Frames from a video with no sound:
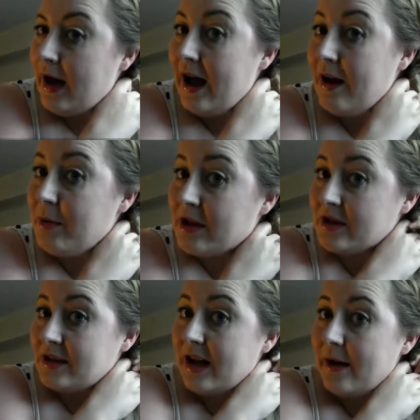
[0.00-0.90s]
and we're going
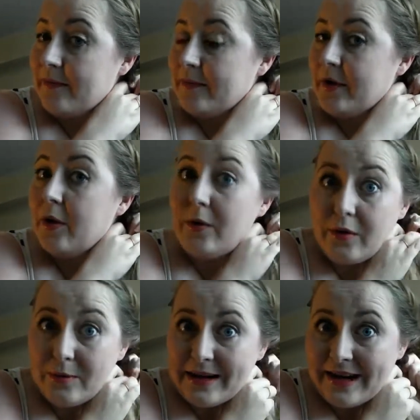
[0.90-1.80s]
to do that
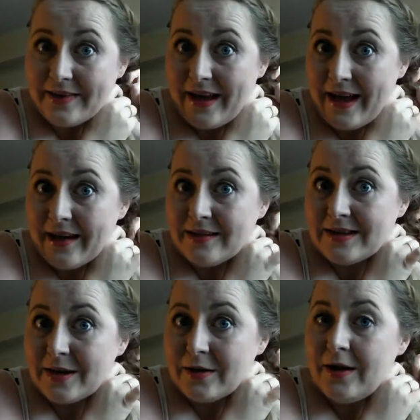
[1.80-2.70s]
all the way down the hair.
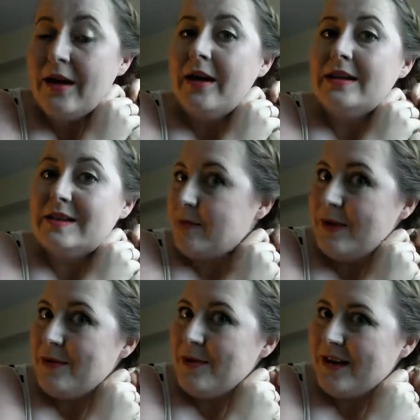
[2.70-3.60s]
So
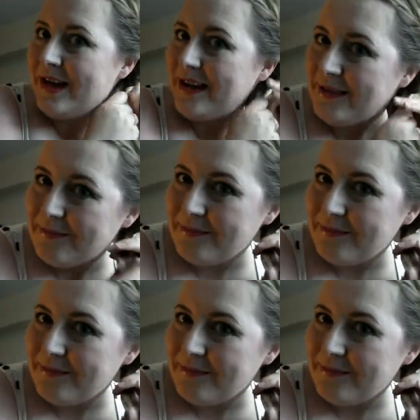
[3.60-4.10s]
speed mode again.